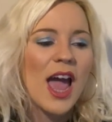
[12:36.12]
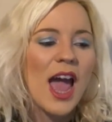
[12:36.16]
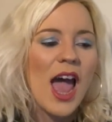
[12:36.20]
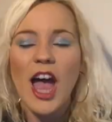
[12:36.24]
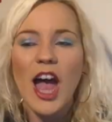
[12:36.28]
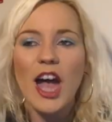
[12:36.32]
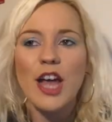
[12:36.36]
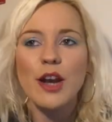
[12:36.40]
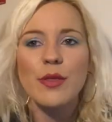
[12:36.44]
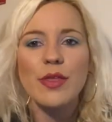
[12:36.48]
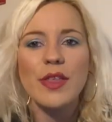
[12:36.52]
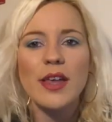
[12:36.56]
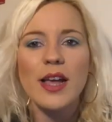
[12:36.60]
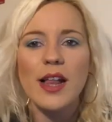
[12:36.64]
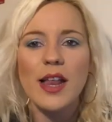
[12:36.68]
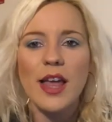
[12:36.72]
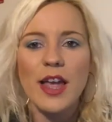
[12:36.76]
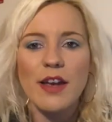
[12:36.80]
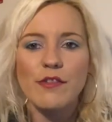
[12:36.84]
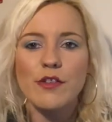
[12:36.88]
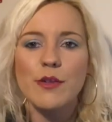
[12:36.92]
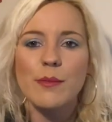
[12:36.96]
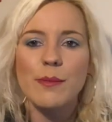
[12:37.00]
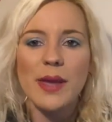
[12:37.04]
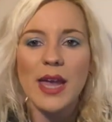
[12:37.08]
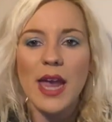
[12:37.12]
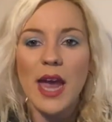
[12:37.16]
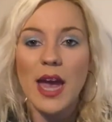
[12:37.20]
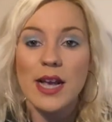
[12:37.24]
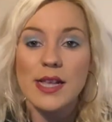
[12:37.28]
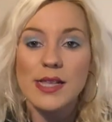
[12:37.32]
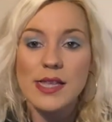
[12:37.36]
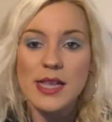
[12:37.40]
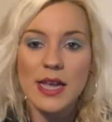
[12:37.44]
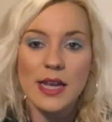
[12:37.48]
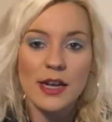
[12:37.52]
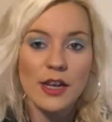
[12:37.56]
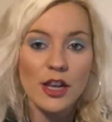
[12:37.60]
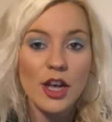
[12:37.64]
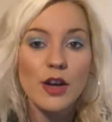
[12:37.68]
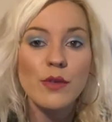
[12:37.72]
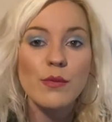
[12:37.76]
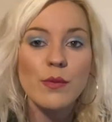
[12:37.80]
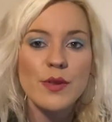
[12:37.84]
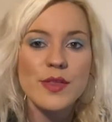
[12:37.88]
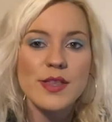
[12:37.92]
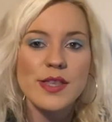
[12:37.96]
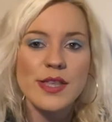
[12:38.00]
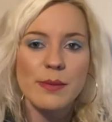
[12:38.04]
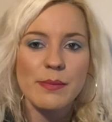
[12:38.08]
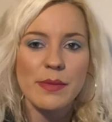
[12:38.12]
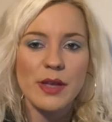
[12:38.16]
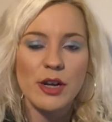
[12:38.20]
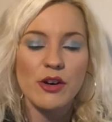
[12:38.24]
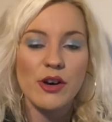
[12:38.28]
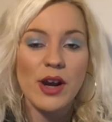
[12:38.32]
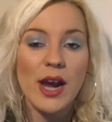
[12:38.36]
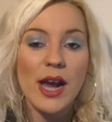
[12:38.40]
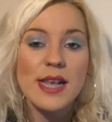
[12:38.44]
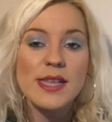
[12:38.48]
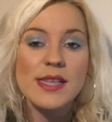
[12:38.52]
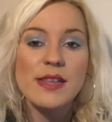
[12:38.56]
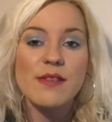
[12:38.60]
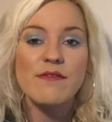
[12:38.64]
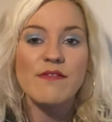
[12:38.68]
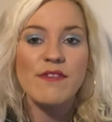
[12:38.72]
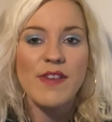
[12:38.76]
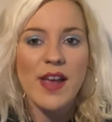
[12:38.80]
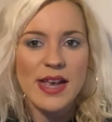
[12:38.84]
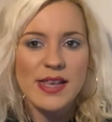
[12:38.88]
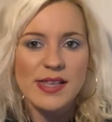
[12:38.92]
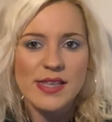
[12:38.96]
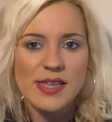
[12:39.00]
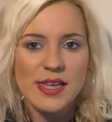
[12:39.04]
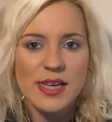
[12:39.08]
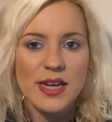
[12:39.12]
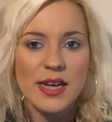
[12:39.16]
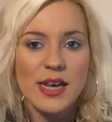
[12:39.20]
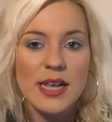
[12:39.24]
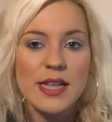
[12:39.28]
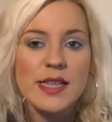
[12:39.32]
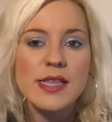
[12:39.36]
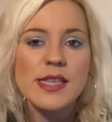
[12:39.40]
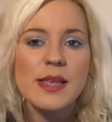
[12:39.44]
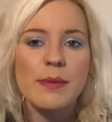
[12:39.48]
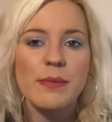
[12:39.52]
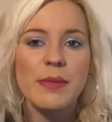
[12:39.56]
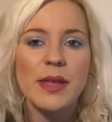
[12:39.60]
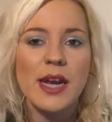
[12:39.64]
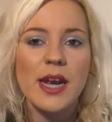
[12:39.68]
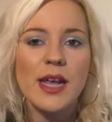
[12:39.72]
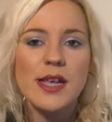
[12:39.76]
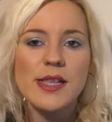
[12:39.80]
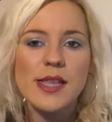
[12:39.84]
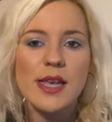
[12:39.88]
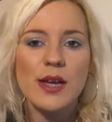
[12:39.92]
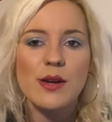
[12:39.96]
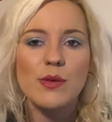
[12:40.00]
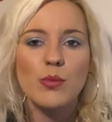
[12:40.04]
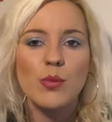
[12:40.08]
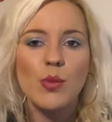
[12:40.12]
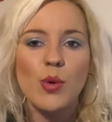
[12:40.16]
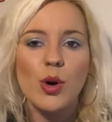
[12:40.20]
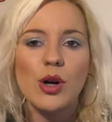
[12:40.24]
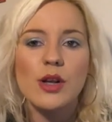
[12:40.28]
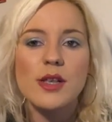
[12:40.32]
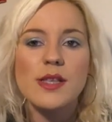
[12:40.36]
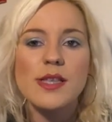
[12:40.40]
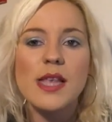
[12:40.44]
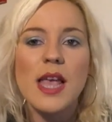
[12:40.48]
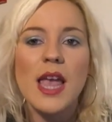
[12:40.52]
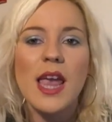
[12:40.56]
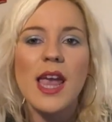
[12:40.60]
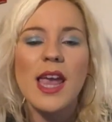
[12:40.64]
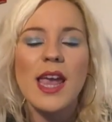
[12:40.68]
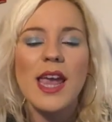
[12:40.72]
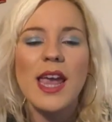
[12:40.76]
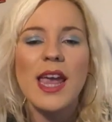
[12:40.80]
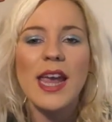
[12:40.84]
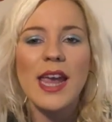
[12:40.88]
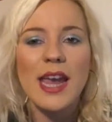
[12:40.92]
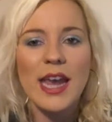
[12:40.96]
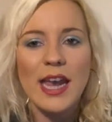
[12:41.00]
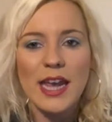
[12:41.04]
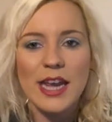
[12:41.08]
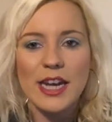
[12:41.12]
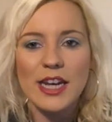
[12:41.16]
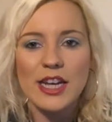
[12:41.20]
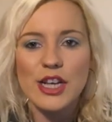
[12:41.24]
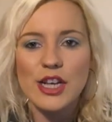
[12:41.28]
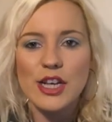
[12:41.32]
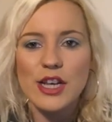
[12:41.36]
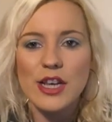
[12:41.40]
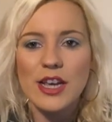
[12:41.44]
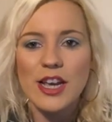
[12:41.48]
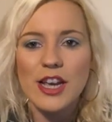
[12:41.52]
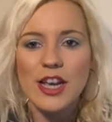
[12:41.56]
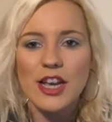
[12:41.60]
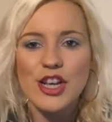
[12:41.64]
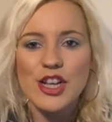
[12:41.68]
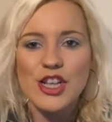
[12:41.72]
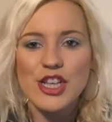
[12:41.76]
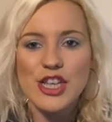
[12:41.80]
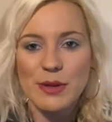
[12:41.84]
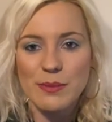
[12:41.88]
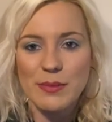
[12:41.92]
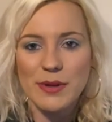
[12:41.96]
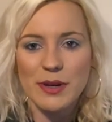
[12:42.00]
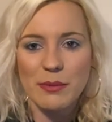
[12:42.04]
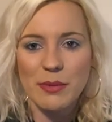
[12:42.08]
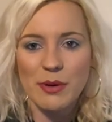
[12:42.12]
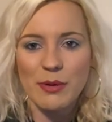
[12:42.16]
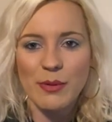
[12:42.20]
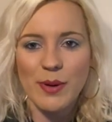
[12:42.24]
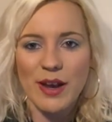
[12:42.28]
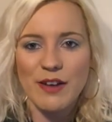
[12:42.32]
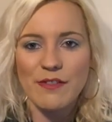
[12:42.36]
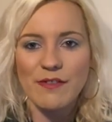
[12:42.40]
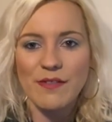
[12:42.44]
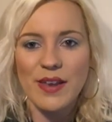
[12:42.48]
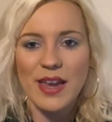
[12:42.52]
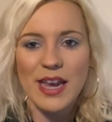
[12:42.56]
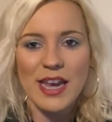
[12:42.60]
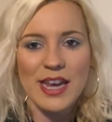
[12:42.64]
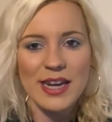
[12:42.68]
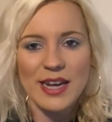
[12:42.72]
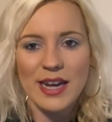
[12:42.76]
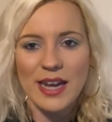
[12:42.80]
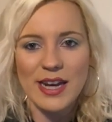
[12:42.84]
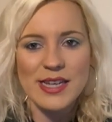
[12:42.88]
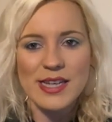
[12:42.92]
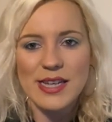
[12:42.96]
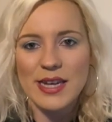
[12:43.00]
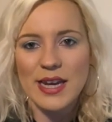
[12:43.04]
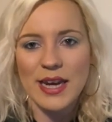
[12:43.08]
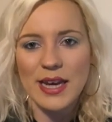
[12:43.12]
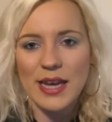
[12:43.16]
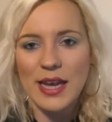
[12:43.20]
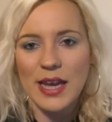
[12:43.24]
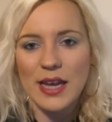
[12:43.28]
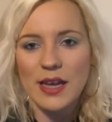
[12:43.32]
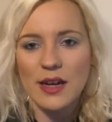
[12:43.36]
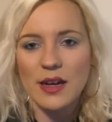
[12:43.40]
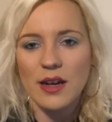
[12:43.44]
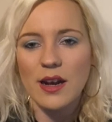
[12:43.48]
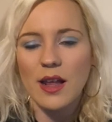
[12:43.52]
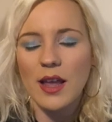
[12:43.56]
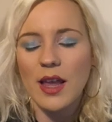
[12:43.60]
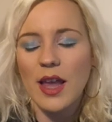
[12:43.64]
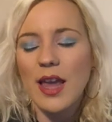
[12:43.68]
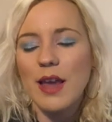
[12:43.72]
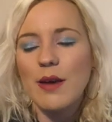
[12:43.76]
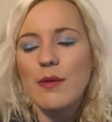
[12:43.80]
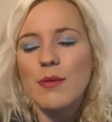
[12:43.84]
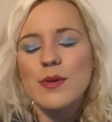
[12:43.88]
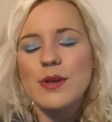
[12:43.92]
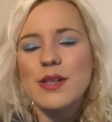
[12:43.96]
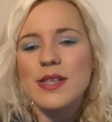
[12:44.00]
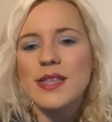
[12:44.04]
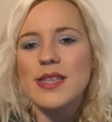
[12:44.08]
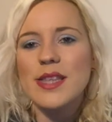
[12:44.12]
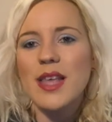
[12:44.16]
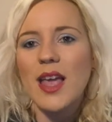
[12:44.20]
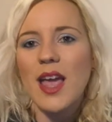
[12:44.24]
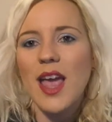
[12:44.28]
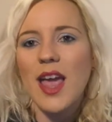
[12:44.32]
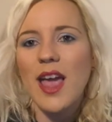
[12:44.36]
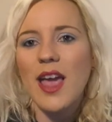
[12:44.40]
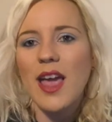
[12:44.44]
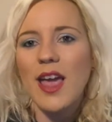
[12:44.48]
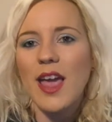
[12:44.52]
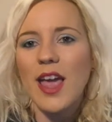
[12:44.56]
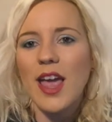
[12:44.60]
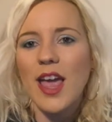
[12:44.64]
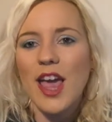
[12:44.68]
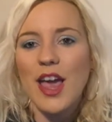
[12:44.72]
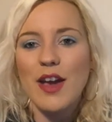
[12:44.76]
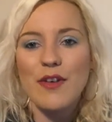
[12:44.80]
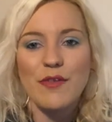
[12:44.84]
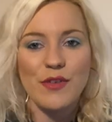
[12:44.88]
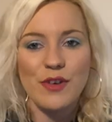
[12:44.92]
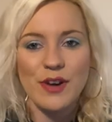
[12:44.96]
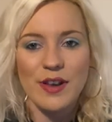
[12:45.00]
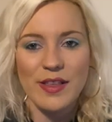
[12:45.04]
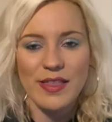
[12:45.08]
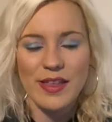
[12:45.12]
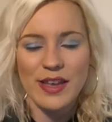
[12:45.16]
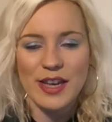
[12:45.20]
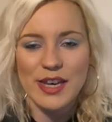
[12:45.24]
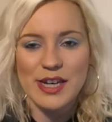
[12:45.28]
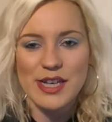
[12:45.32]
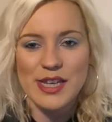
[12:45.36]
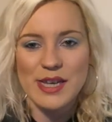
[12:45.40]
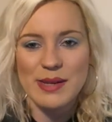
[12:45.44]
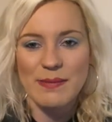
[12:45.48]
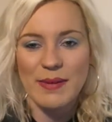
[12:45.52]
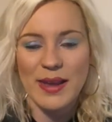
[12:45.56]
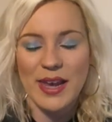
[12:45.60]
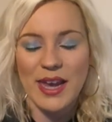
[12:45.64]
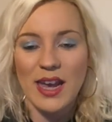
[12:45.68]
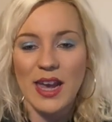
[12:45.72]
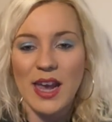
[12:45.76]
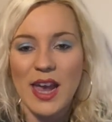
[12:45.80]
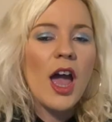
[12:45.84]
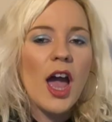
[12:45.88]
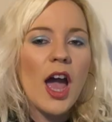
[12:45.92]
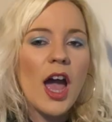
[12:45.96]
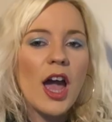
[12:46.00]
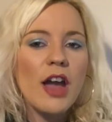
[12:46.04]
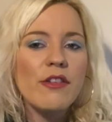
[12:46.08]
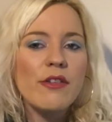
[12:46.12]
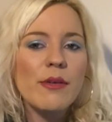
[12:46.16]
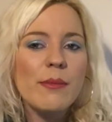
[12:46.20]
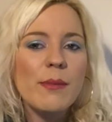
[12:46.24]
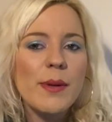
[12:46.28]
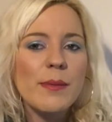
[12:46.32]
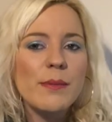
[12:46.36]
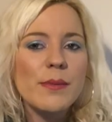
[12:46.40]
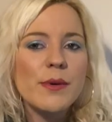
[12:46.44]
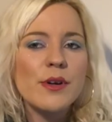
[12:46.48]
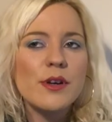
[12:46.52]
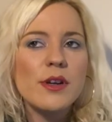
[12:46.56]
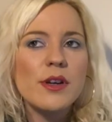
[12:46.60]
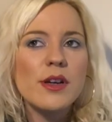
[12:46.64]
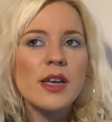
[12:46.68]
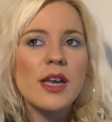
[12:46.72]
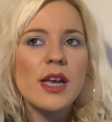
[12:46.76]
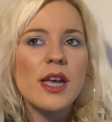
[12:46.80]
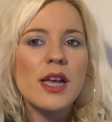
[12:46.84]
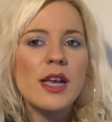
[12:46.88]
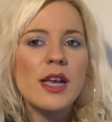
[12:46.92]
I don't think I'll ever be as in love with something or as invested in something as I was in WWF in 1998. Like, it was everything to me. I remember